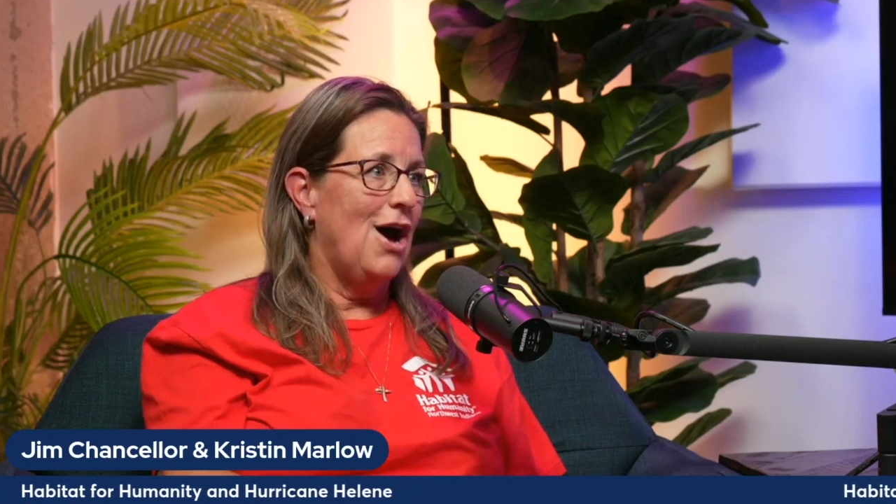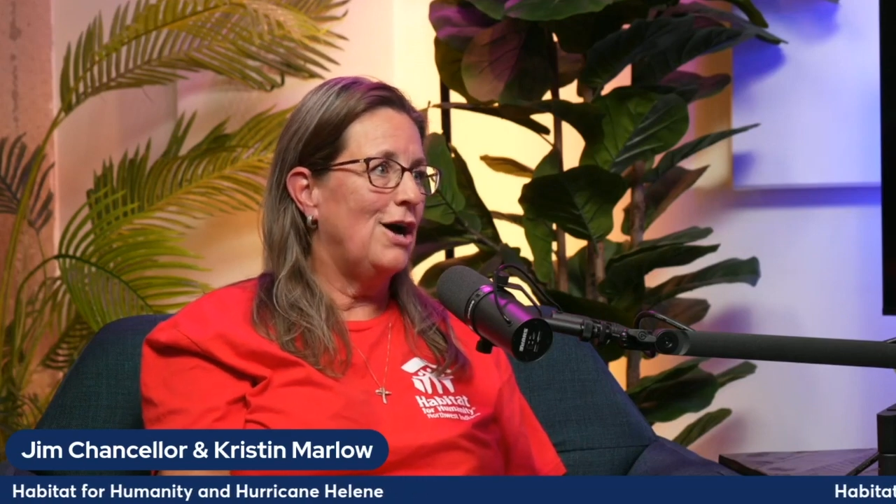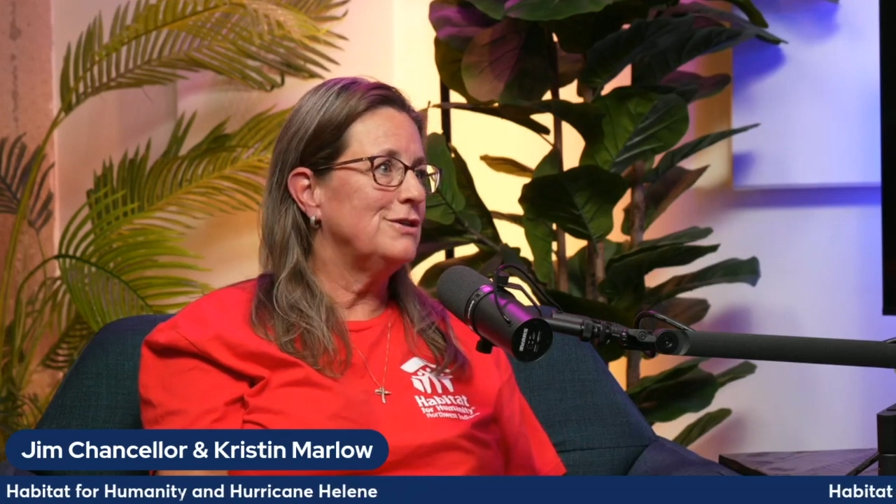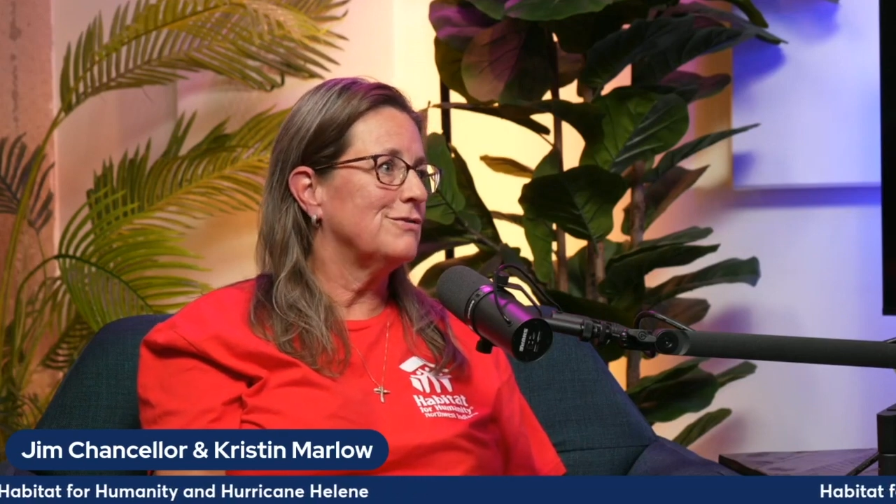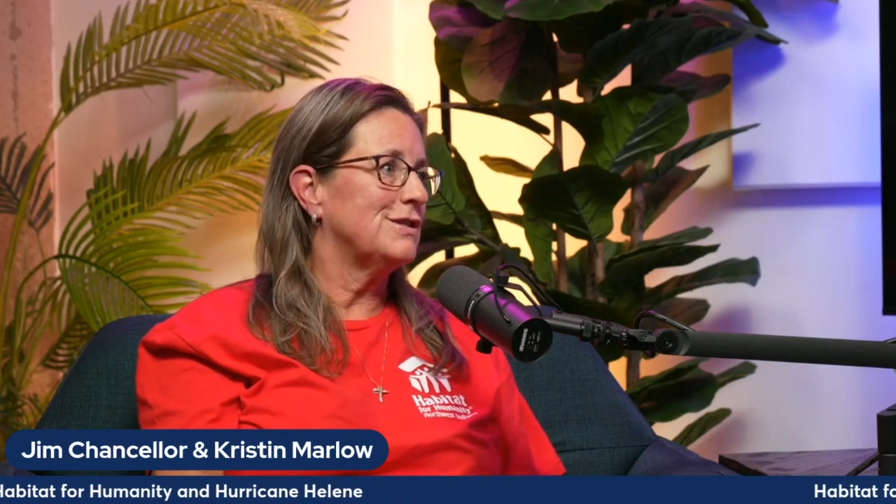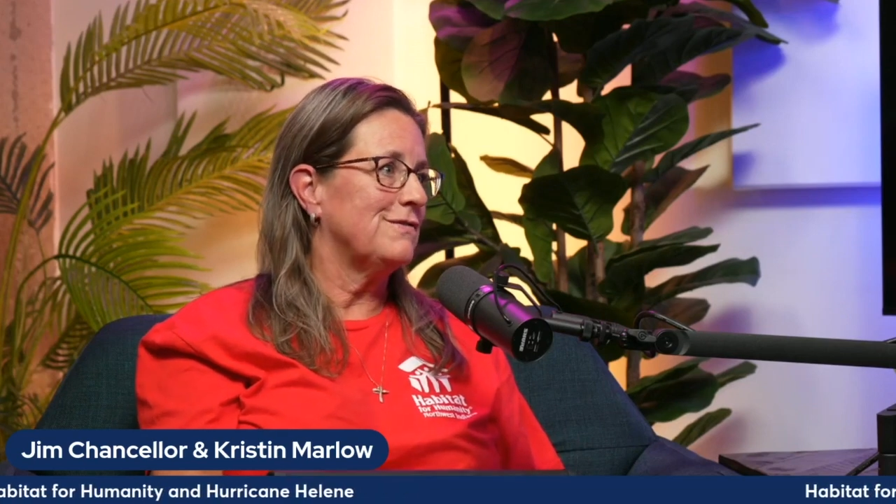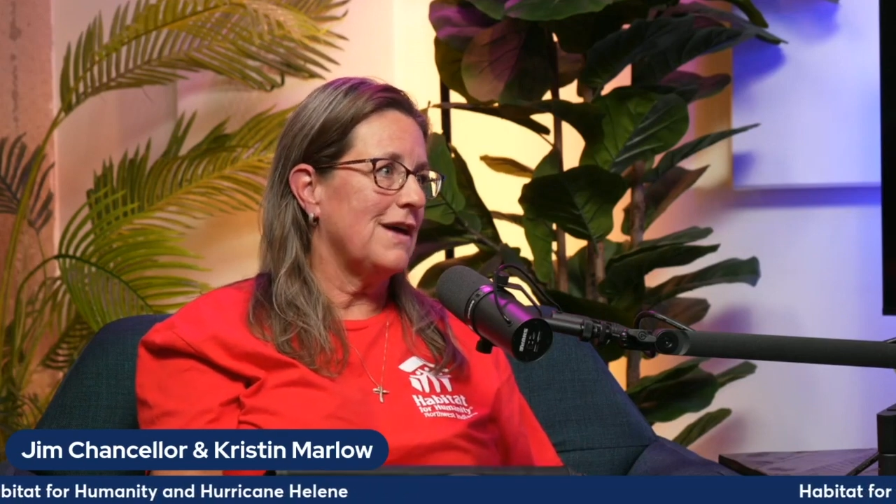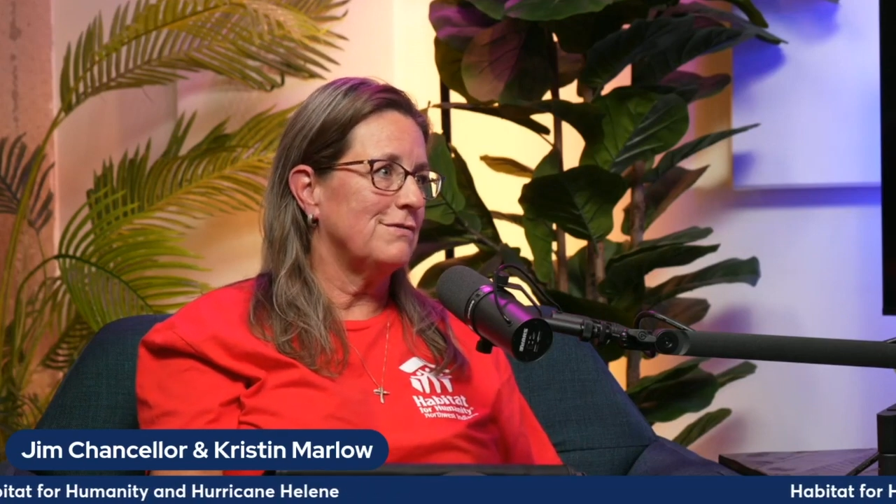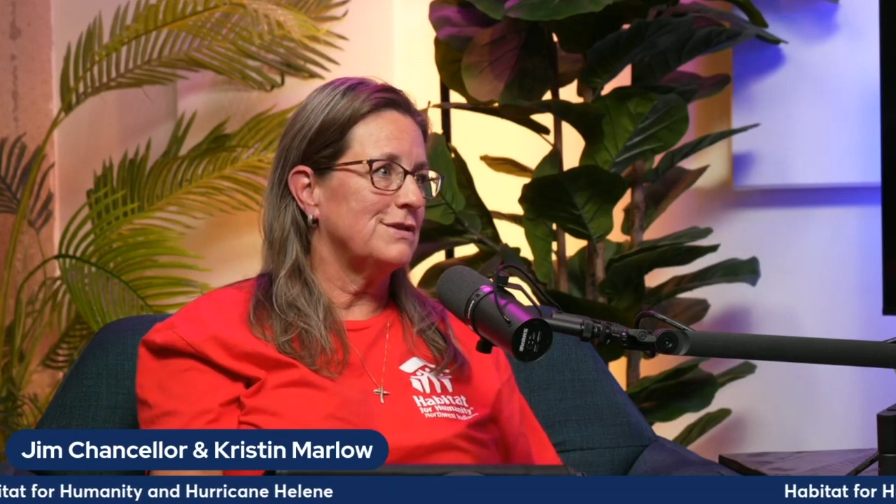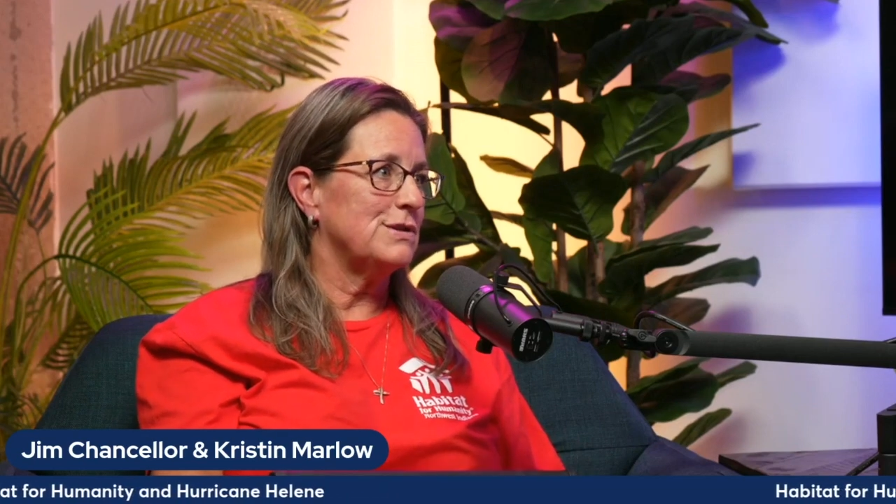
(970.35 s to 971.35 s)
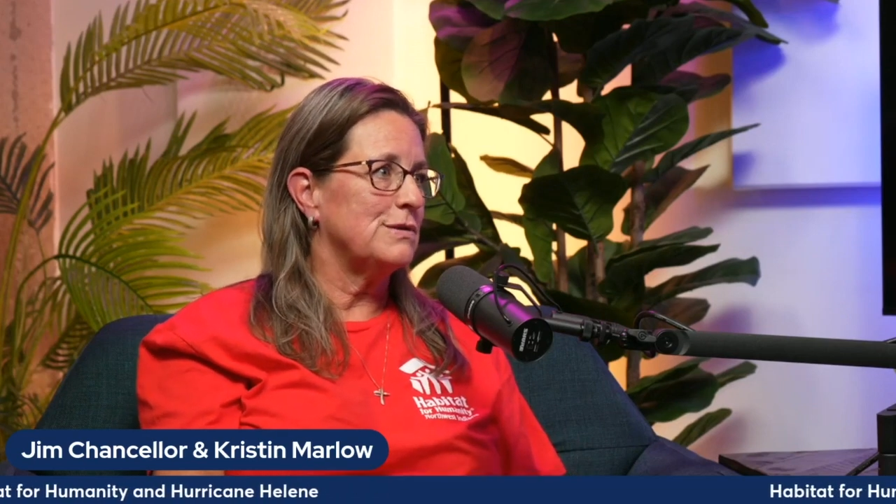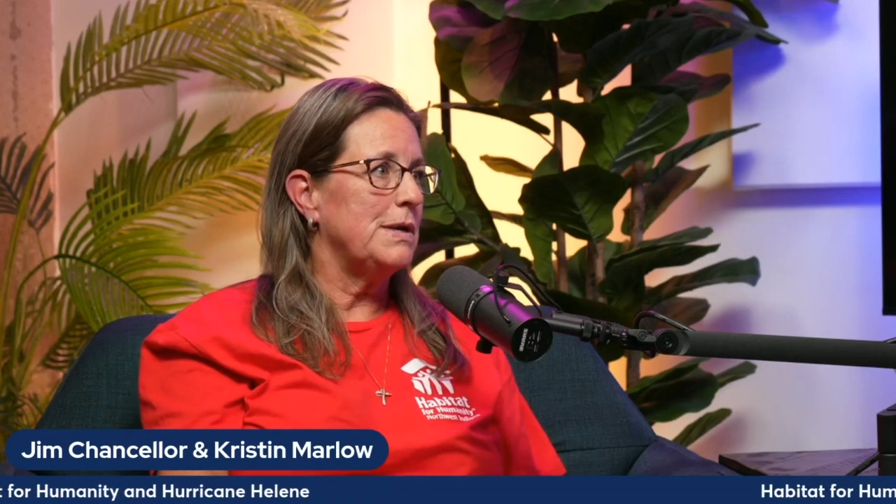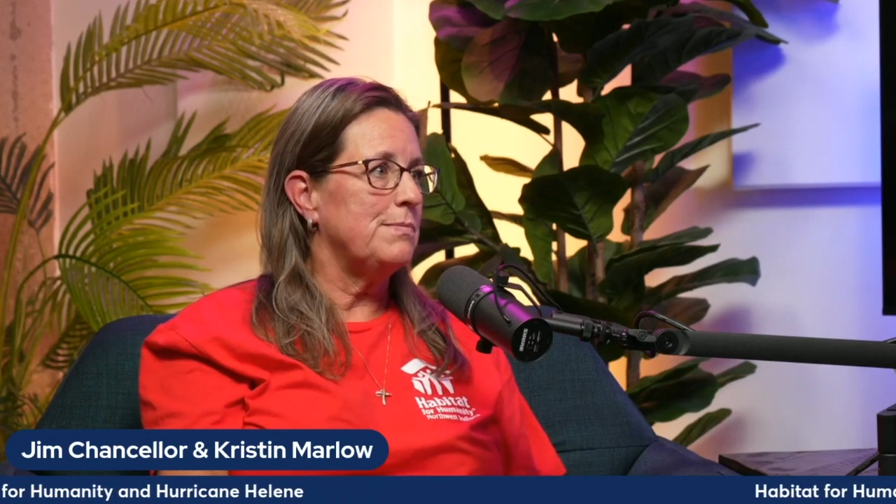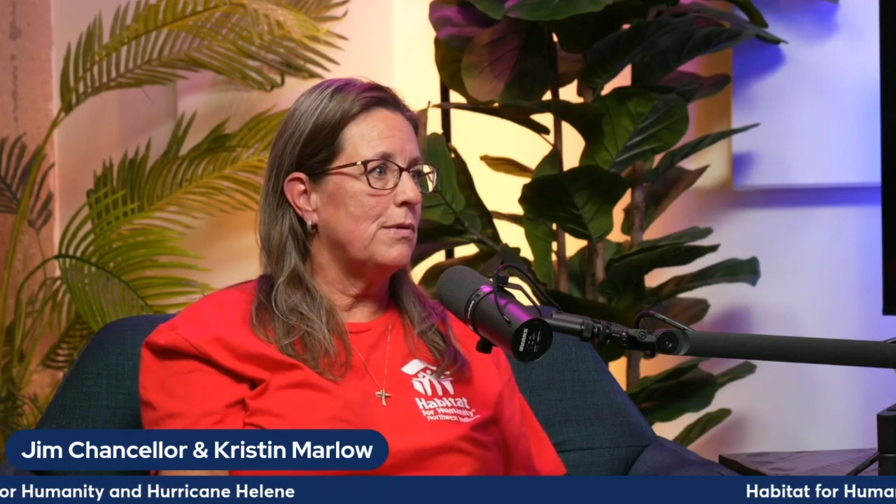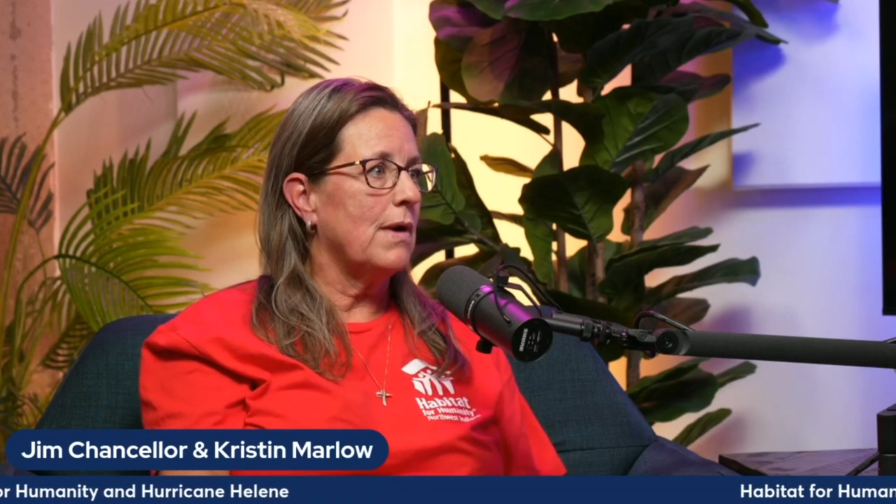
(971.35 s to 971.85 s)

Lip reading: hundreds of thousands of people